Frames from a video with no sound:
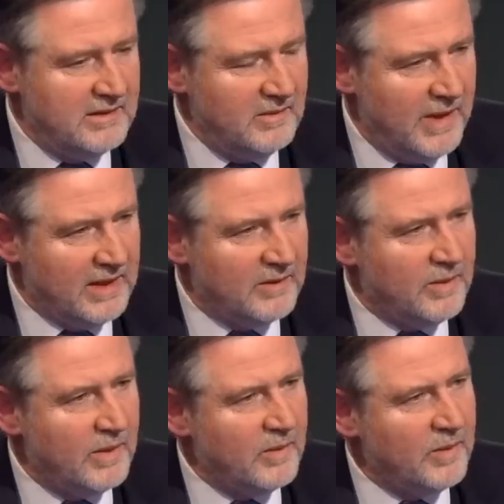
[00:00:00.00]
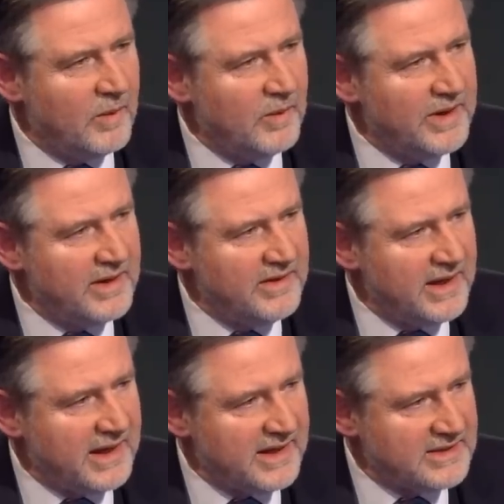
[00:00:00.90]
Well, what one I
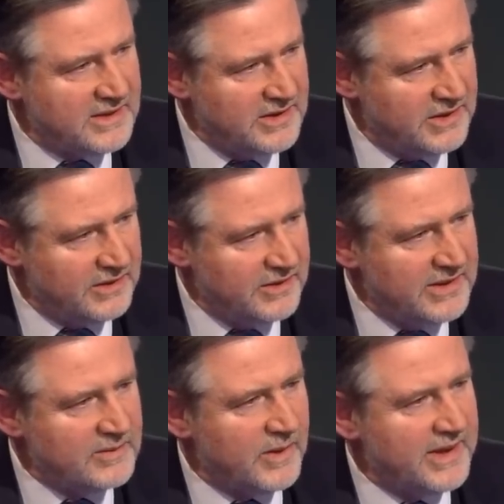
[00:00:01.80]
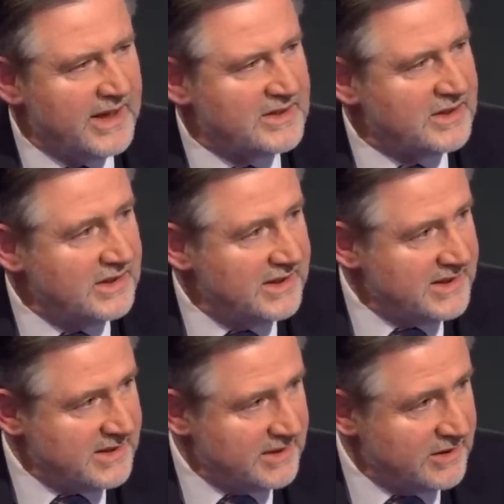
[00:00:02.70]
think has to do is one has to
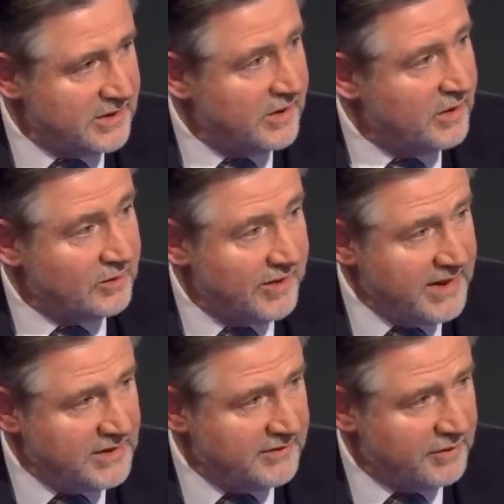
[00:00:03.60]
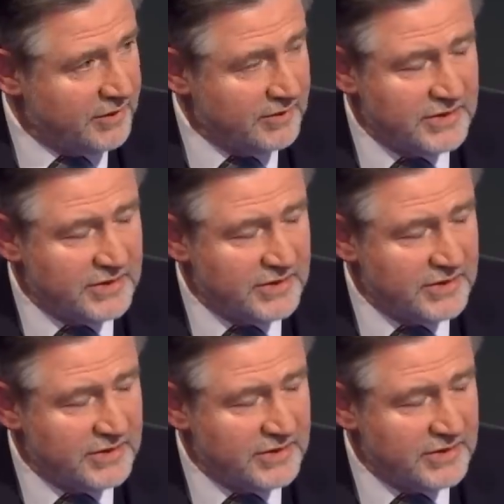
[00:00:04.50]
listen to a whole range of views.